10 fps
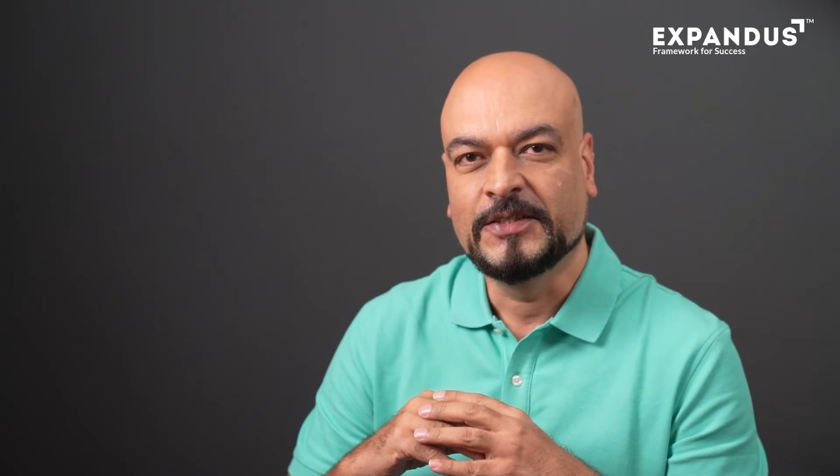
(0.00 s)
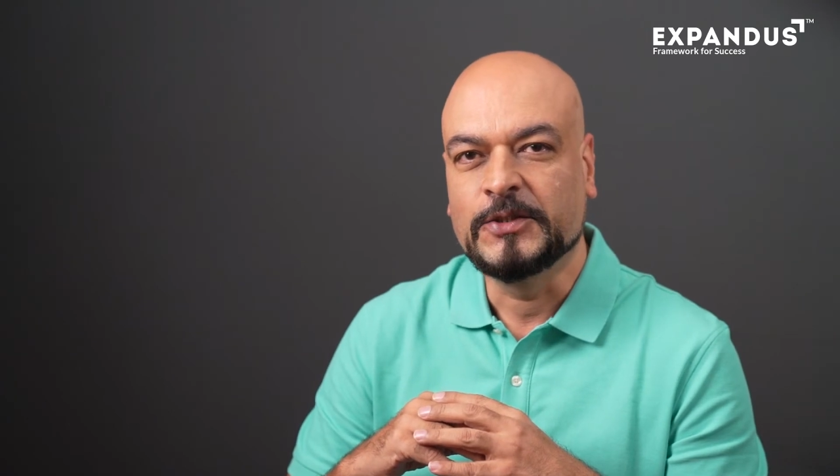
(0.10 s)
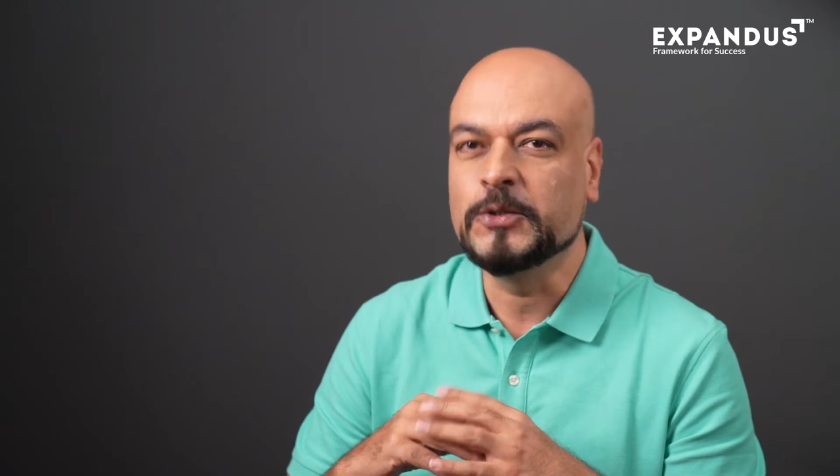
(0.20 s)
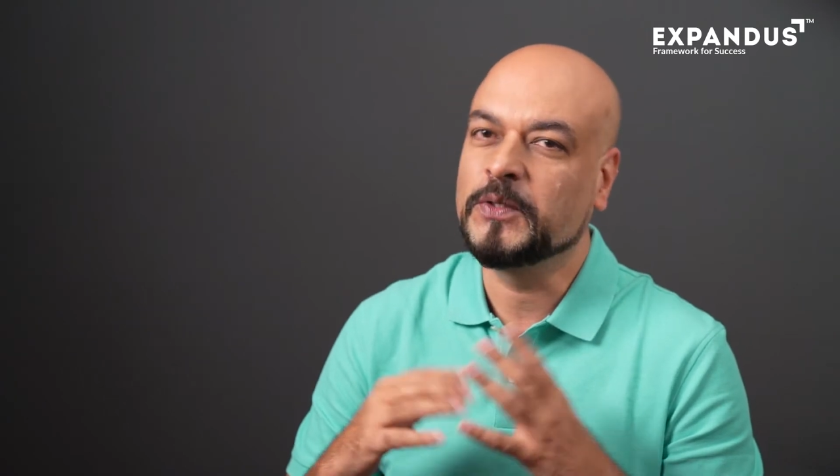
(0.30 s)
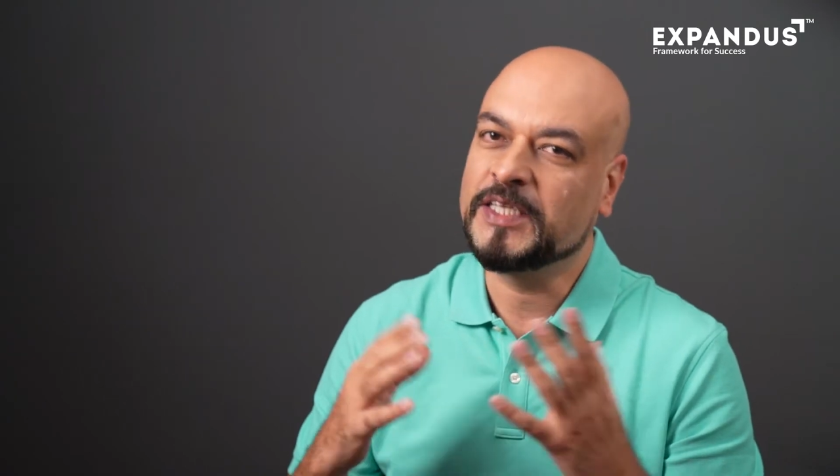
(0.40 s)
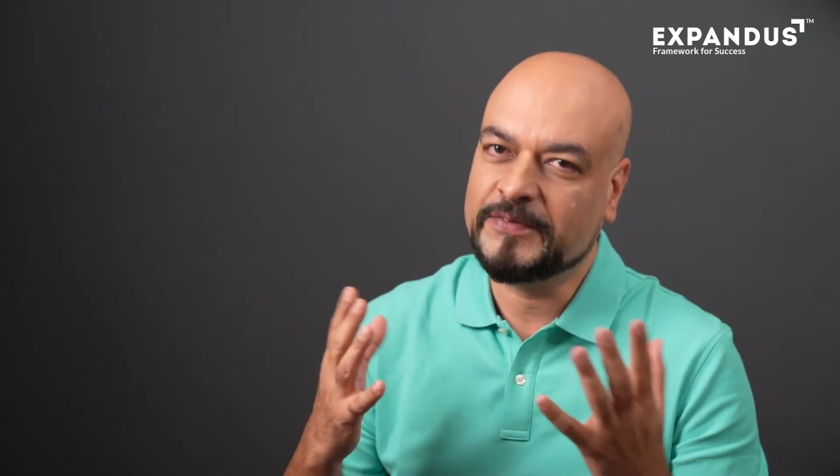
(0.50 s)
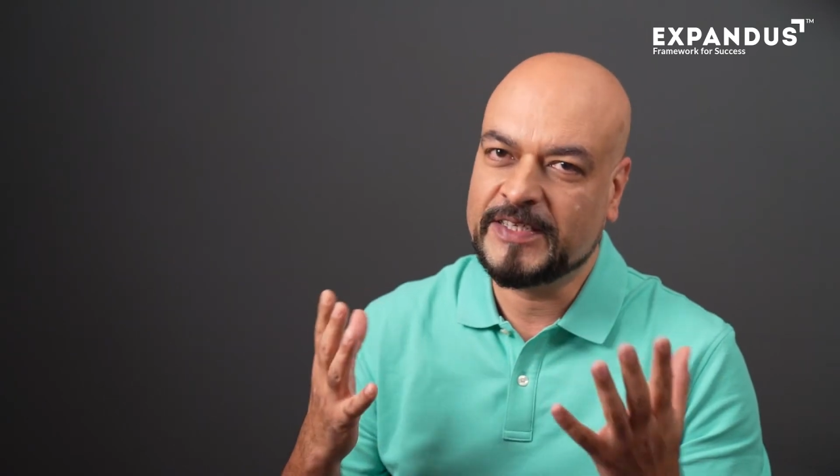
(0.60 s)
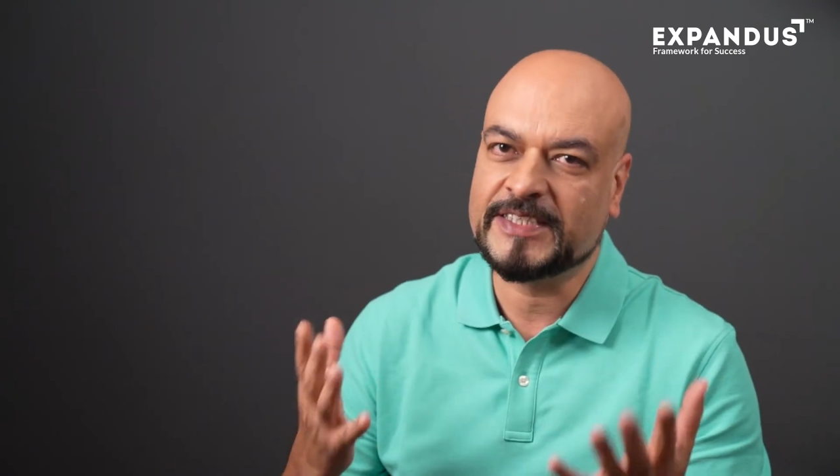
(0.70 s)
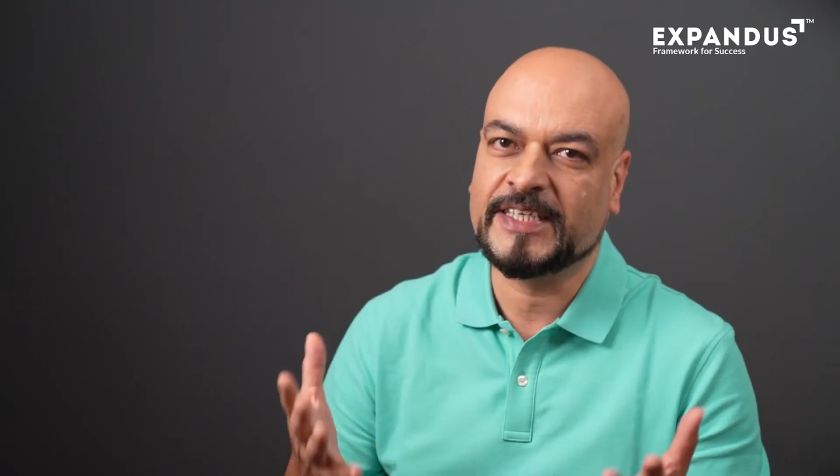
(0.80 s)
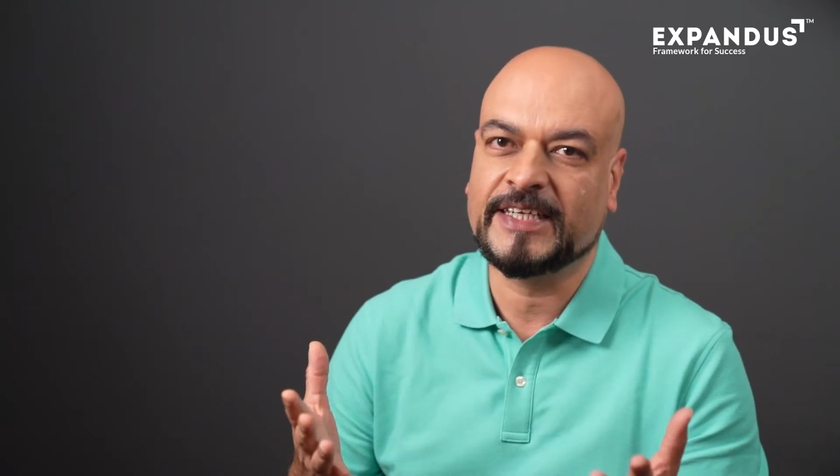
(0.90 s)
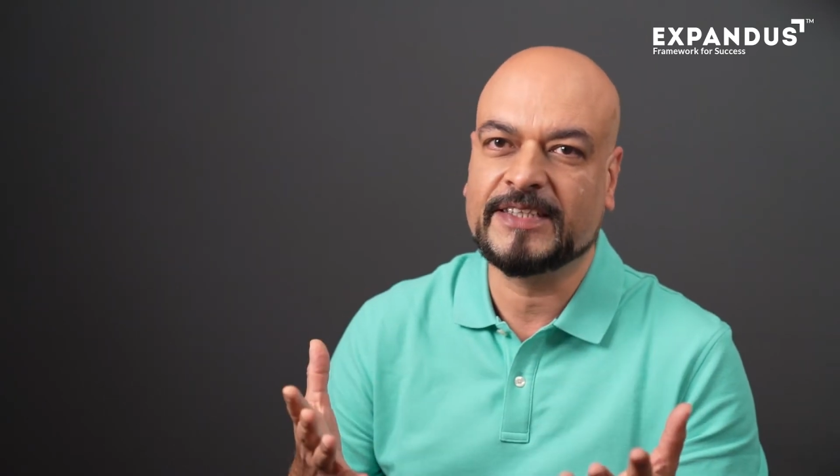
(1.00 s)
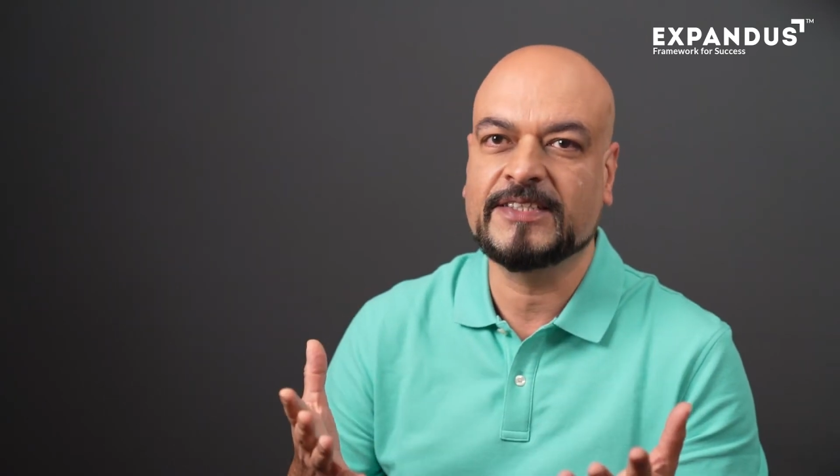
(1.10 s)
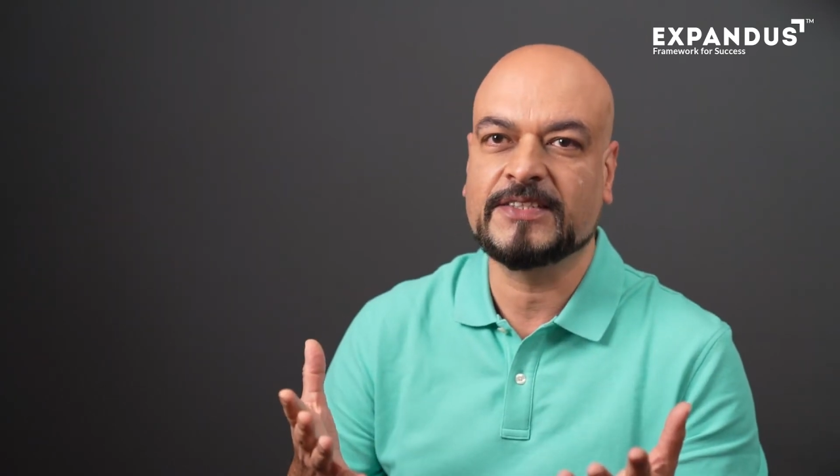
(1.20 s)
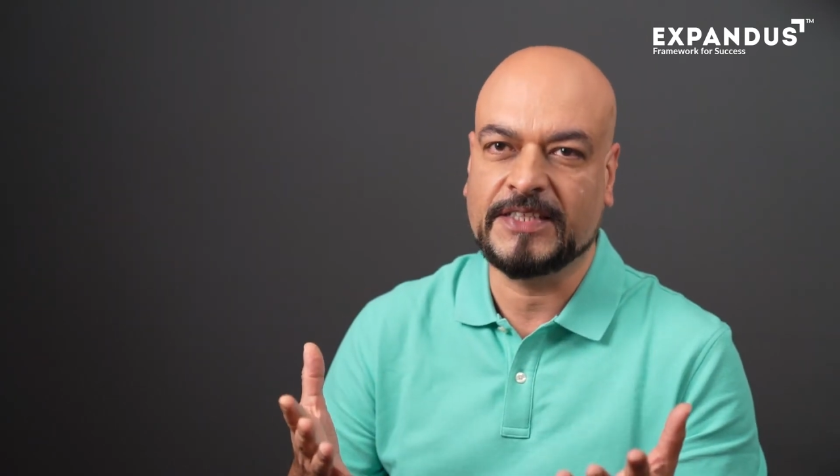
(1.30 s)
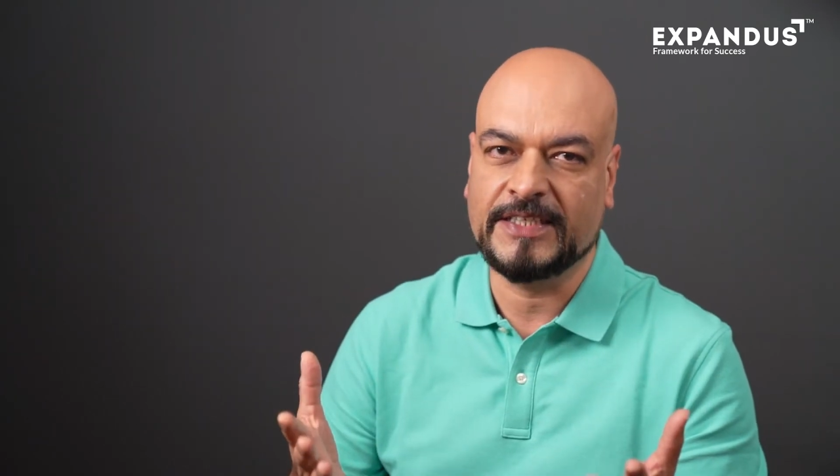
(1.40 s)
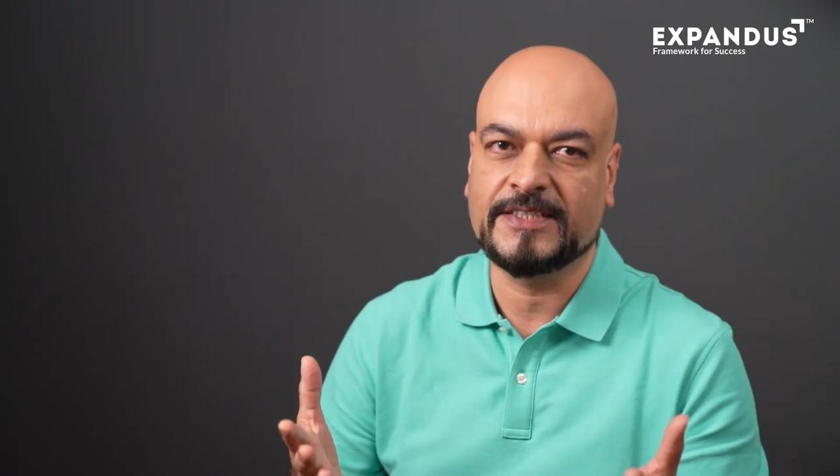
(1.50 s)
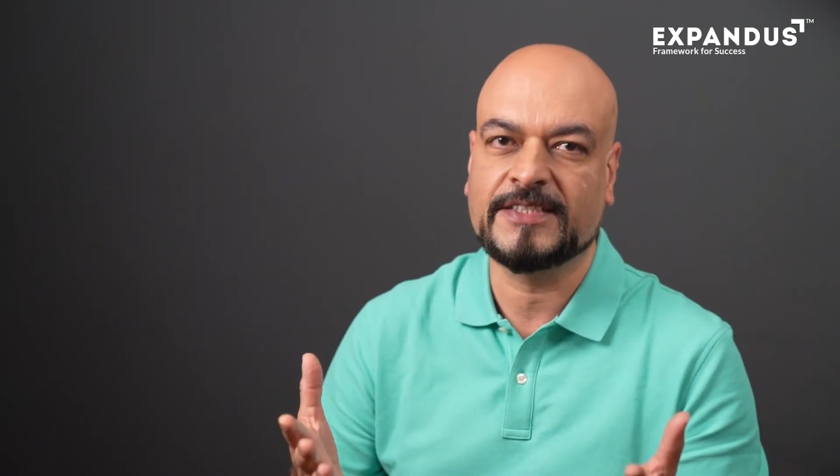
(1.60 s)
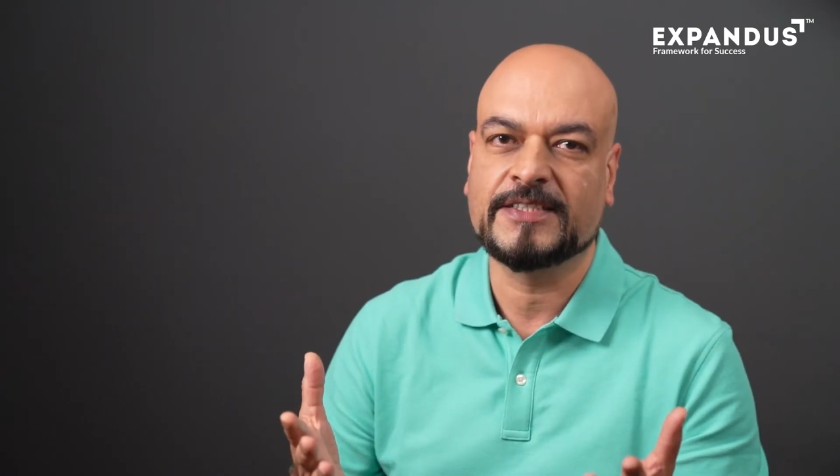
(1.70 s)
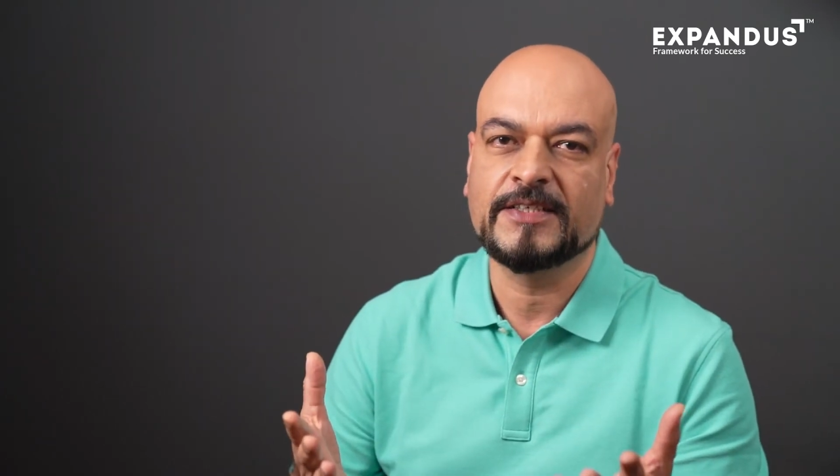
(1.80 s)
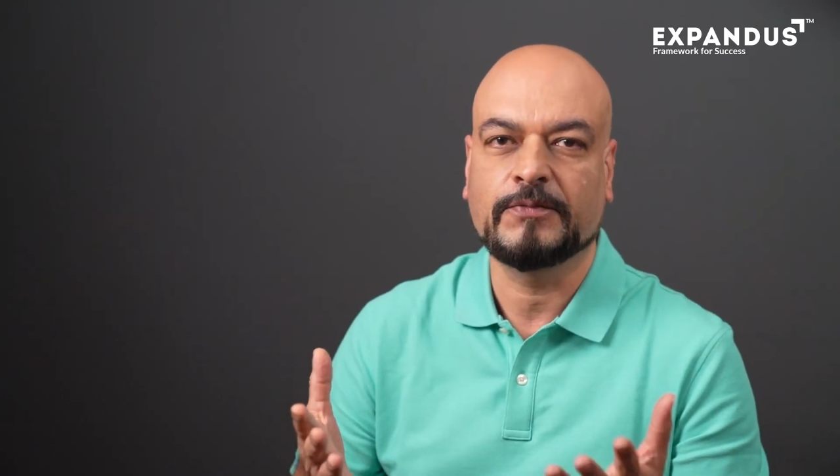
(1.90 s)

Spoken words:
You anyways get these leads